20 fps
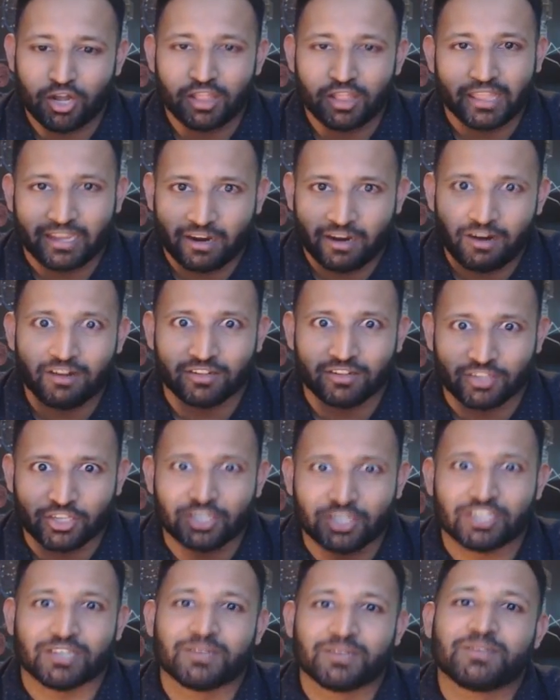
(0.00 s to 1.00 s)
all
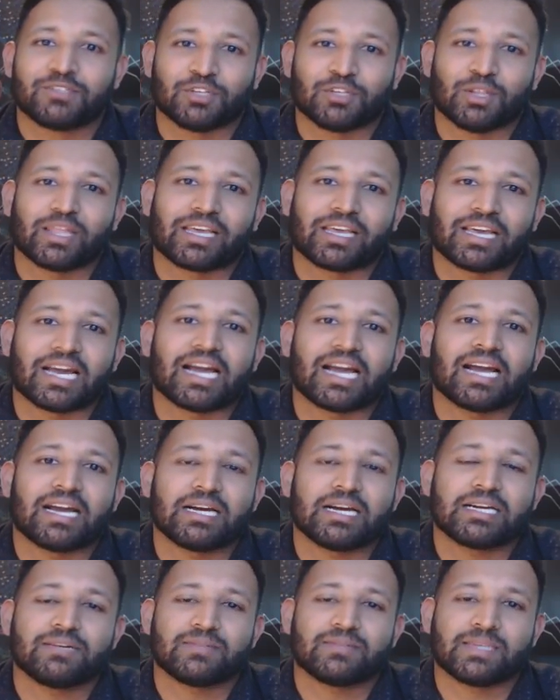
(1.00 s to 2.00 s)
good. So
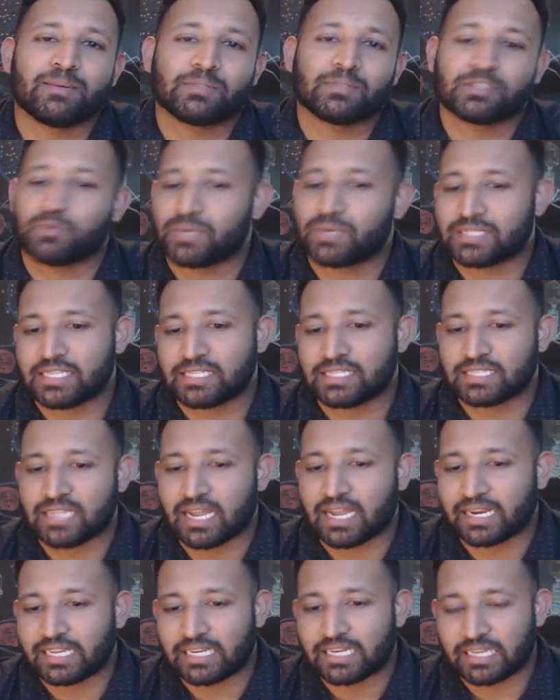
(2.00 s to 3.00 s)
I was able to resist
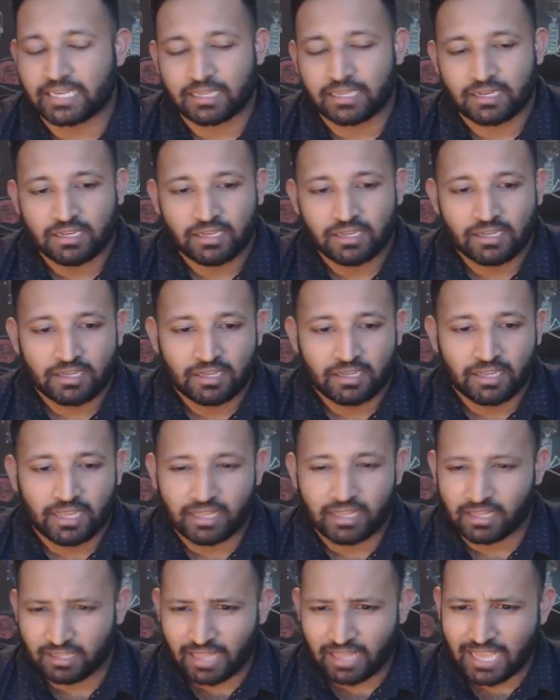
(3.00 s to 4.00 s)
not eating it.
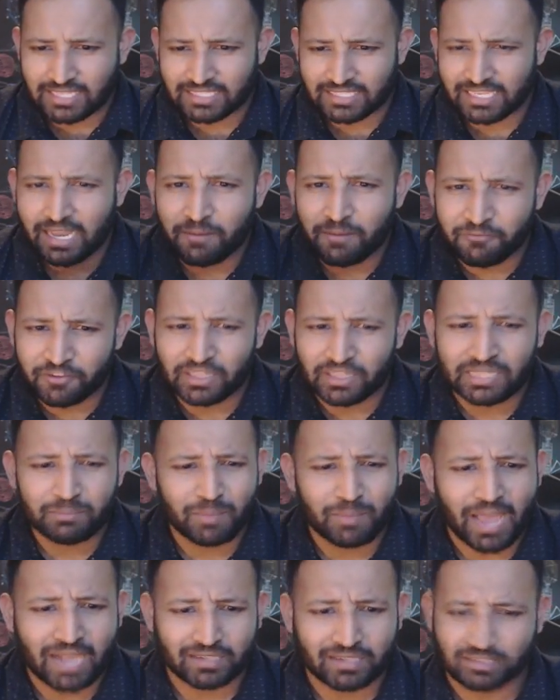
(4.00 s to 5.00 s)
And lastly, I'm feeling
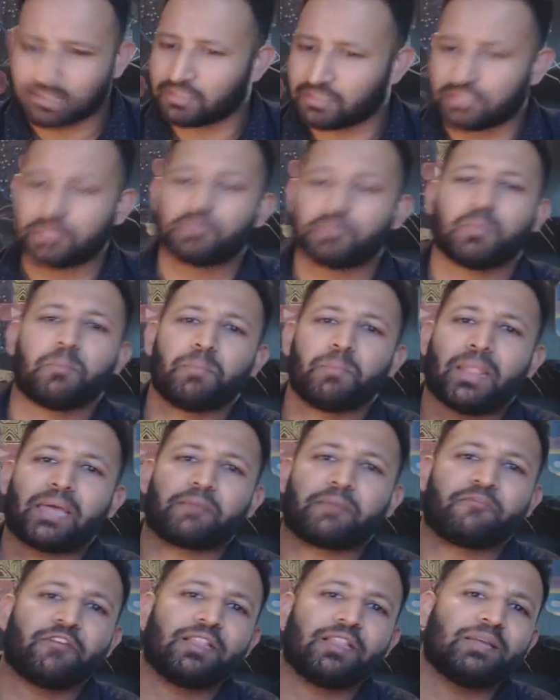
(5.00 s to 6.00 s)
back to
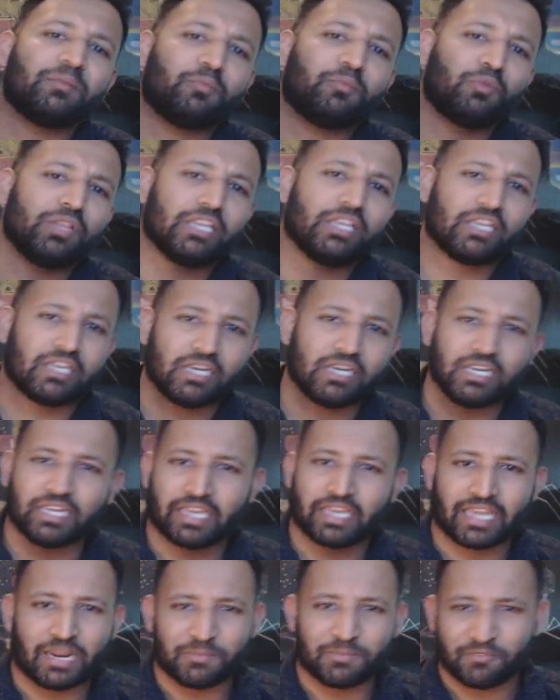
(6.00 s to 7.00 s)
feeling really good
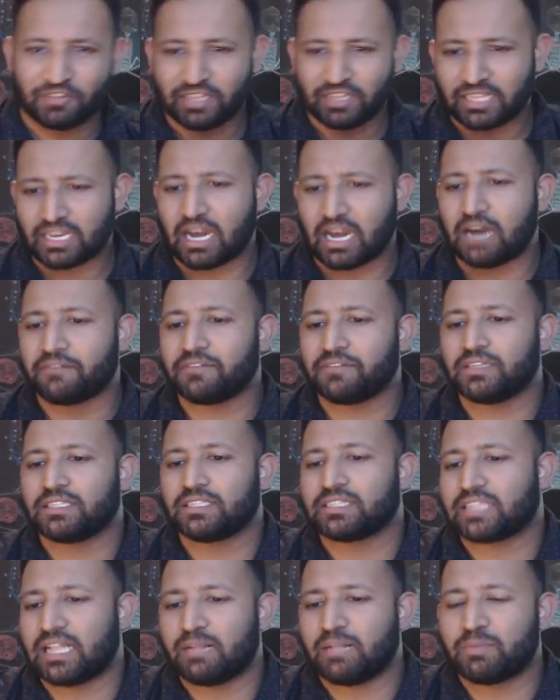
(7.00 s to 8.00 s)
again. I'm feeling confident
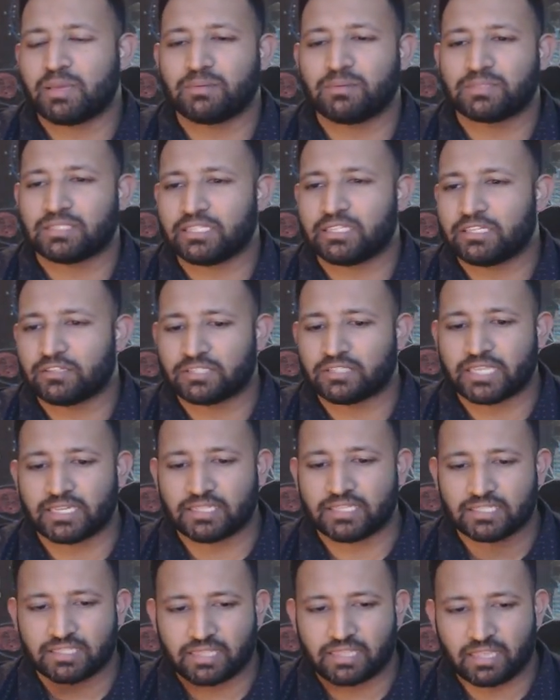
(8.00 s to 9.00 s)
that I'll be able to take
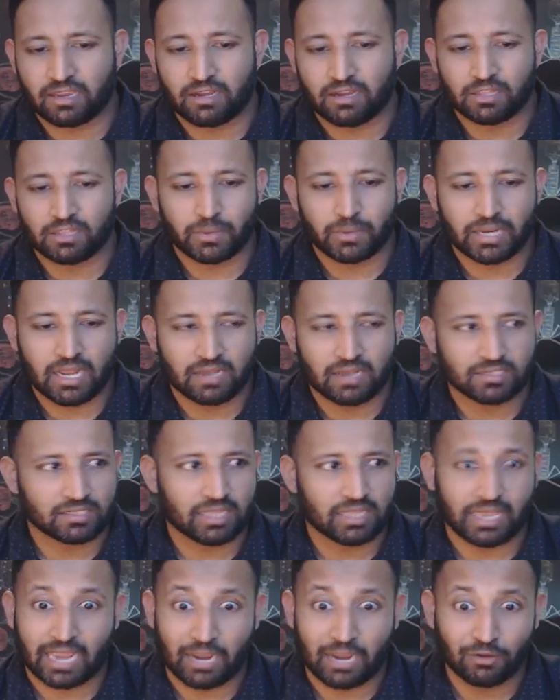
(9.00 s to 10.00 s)
this thing all the way down to
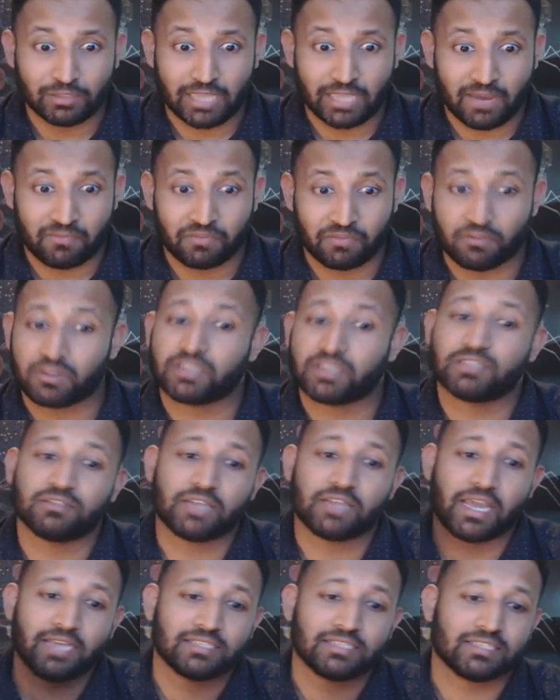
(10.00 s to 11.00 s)
I only have 32
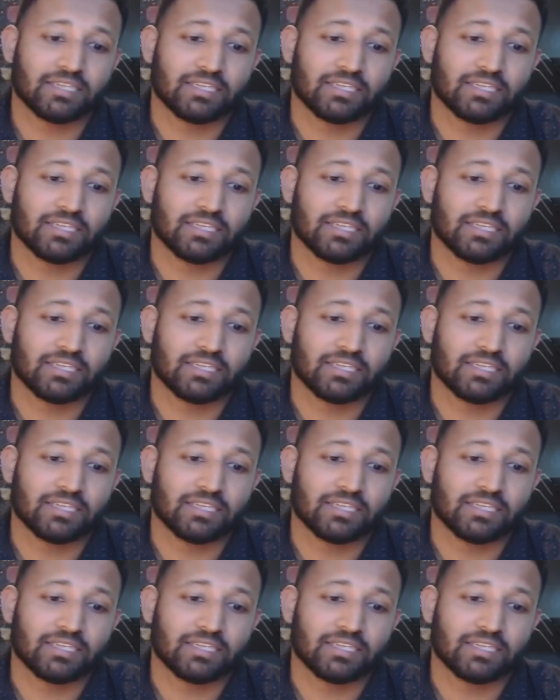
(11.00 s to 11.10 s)
days.